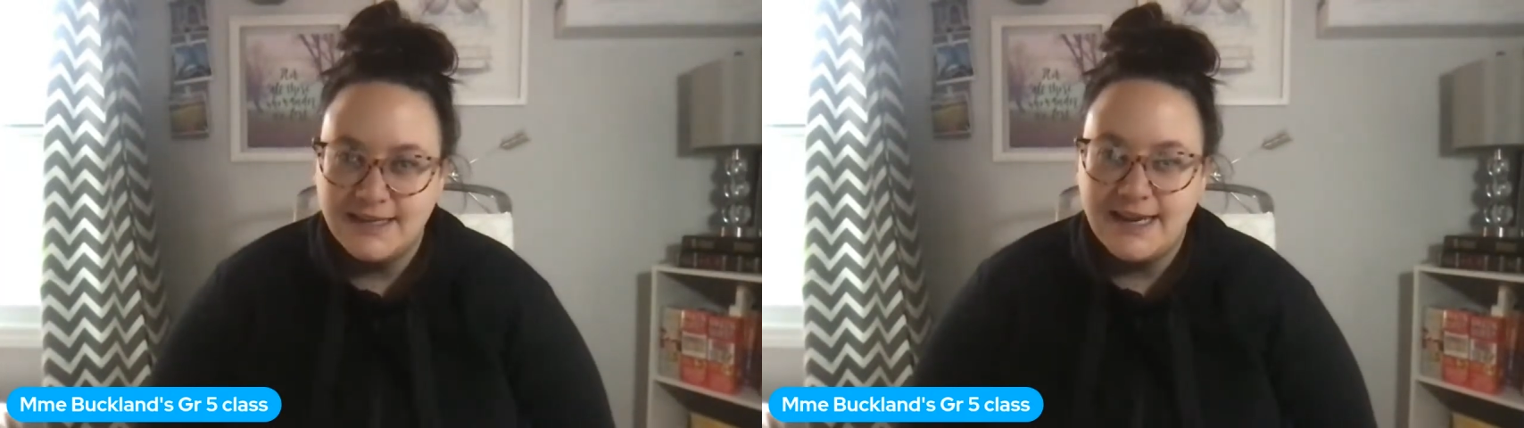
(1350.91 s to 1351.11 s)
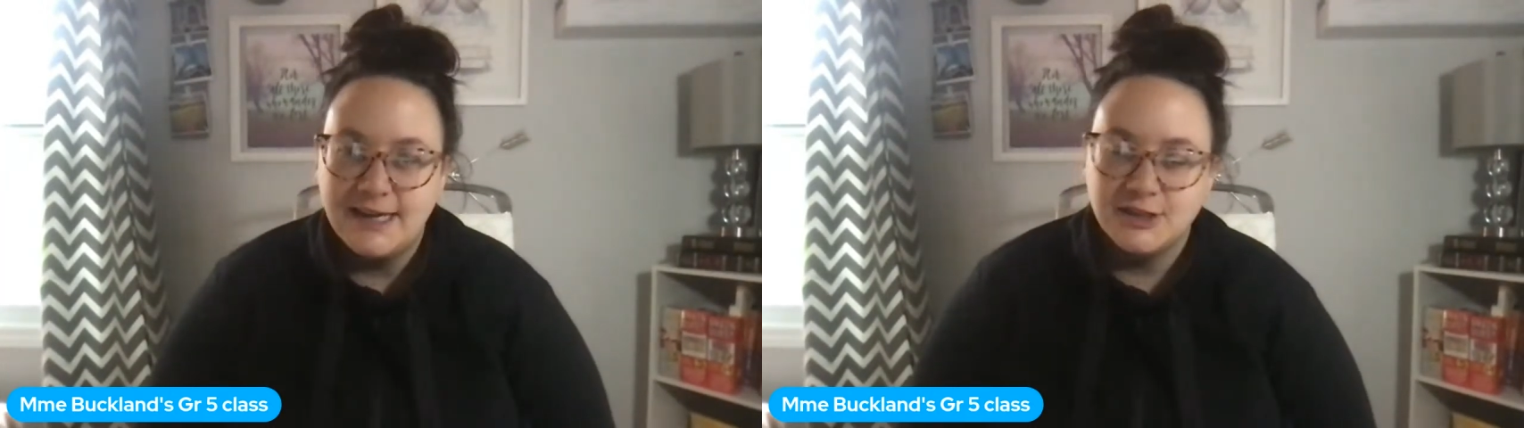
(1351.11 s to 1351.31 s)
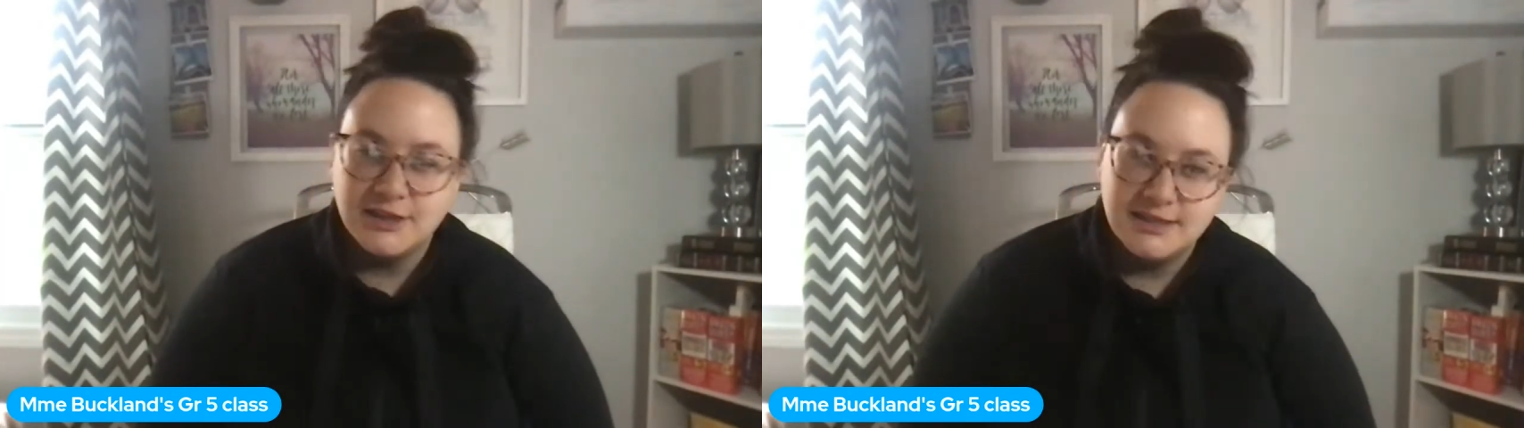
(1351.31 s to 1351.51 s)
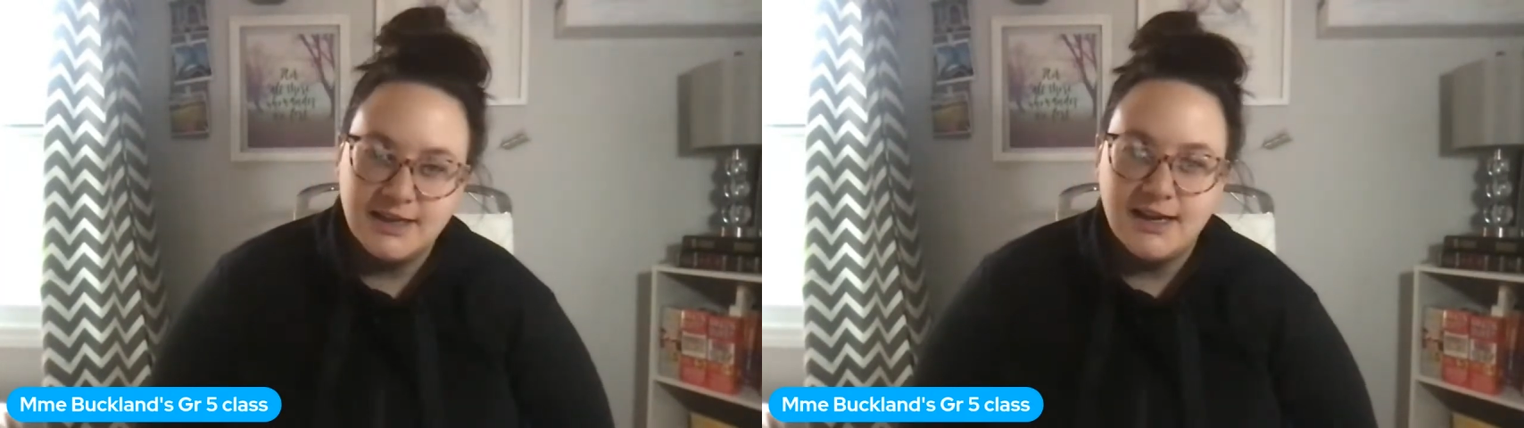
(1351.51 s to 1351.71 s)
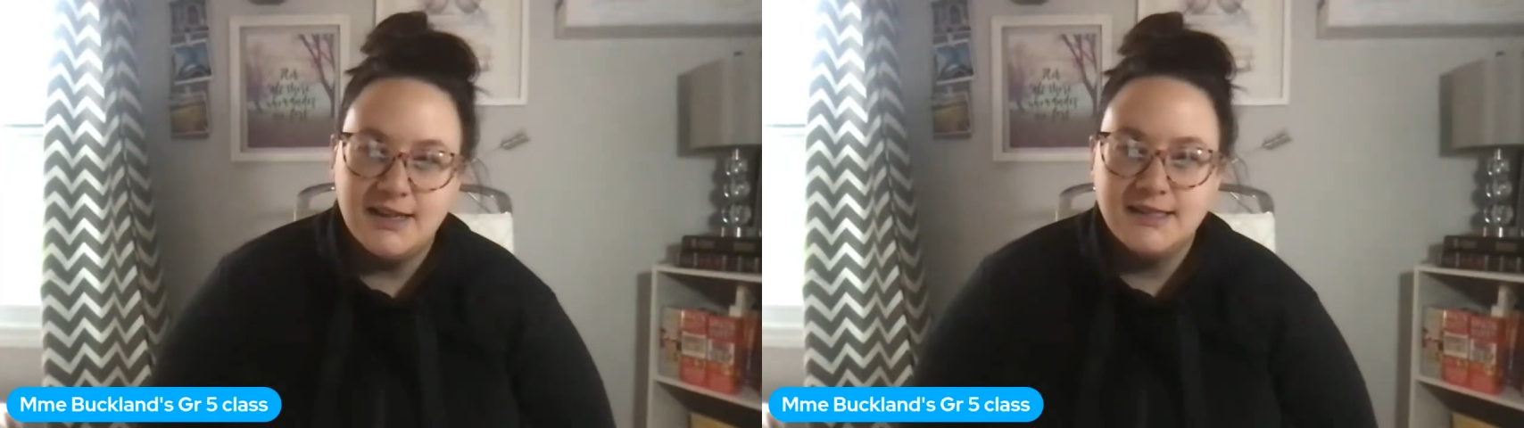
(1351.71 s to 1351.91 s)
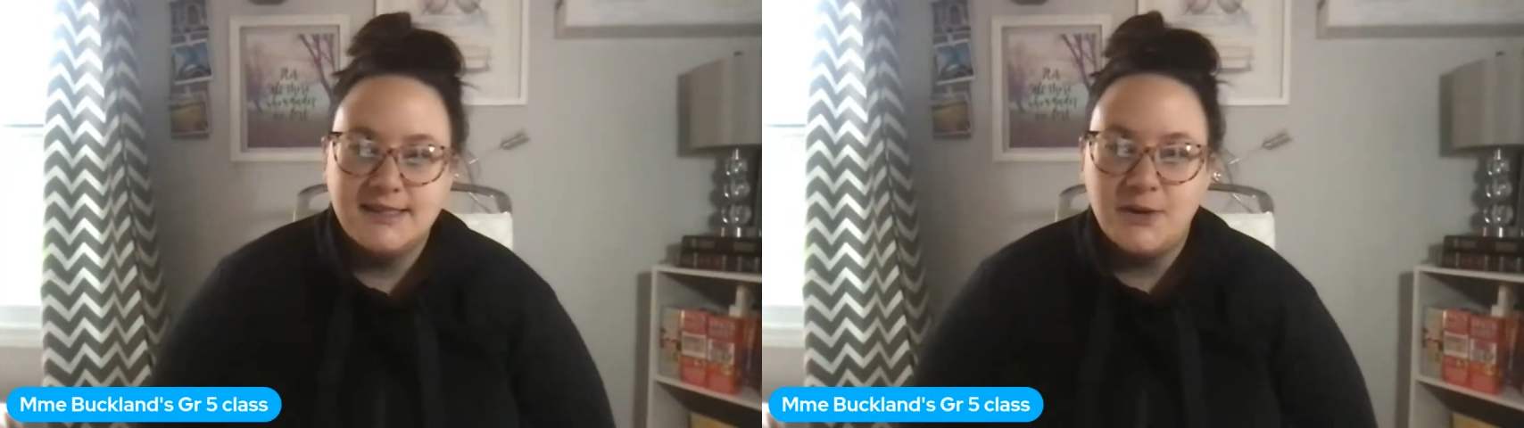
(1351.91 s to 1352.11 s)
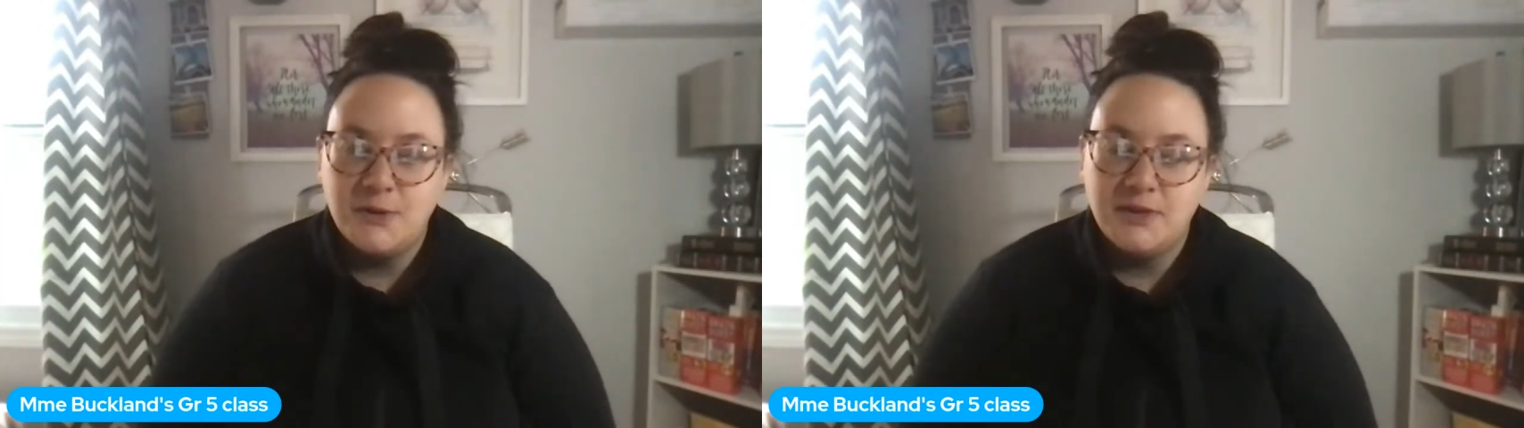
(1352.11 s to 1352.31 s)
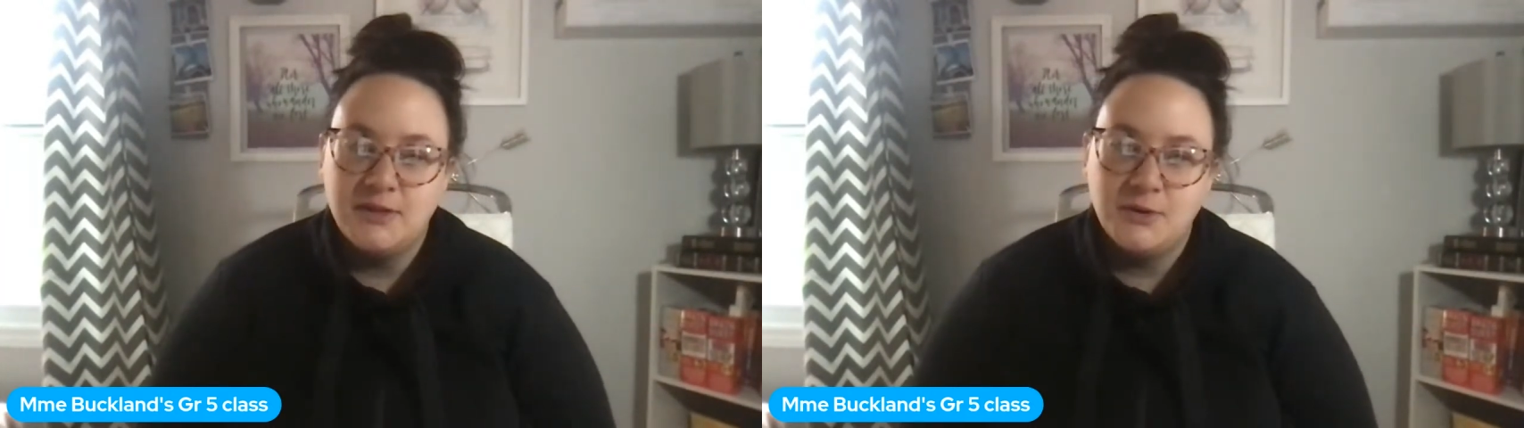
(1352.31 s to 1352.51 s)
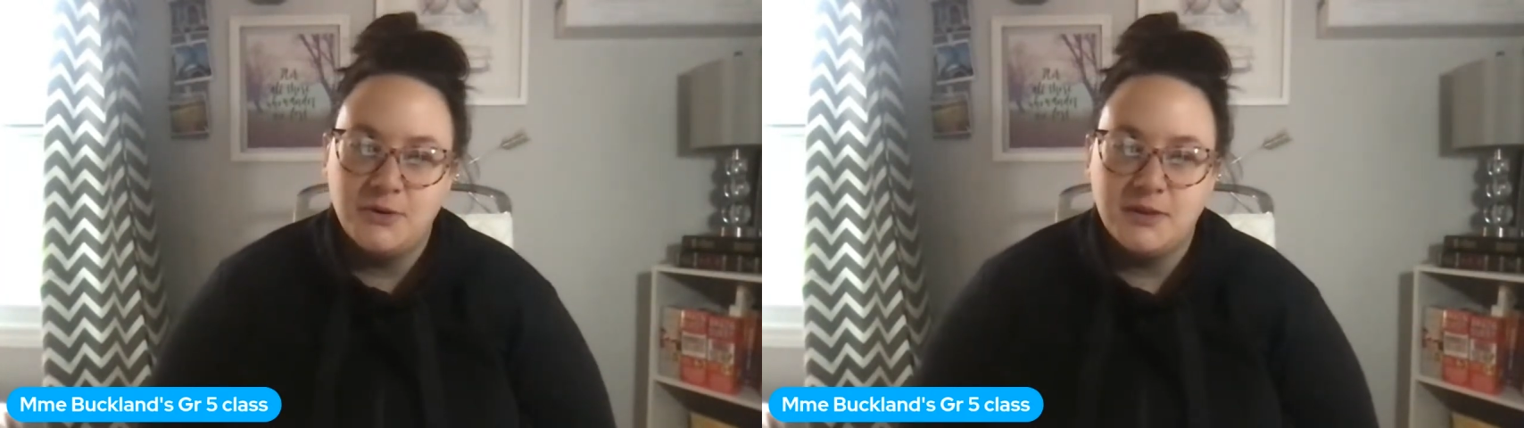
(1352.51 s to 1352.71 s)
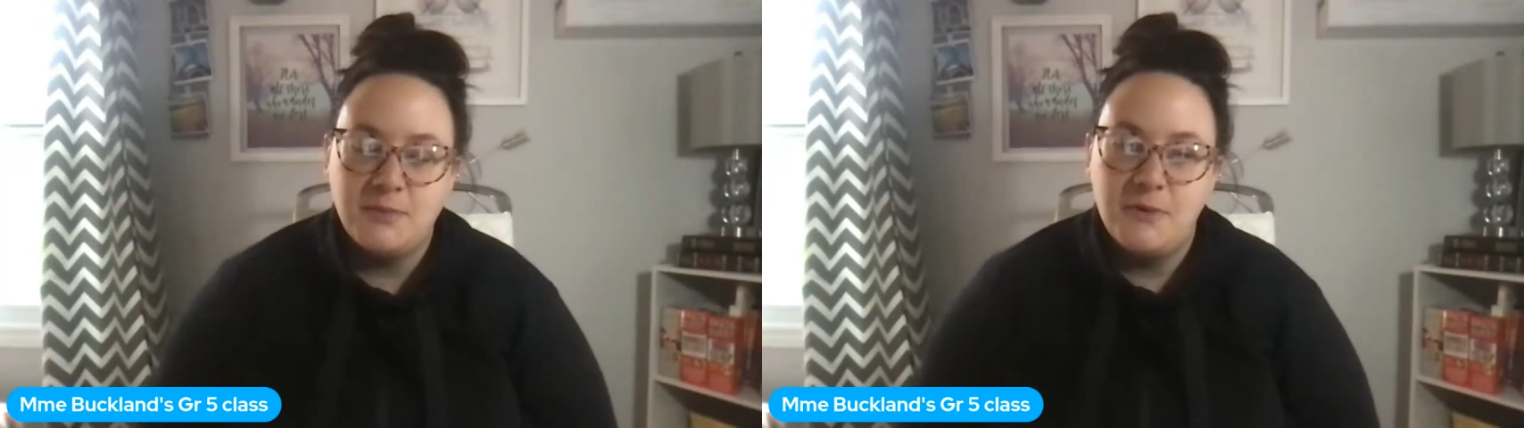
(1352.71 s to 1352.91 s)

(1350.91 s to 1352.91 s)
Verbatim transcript: like Antarctica, the South, the North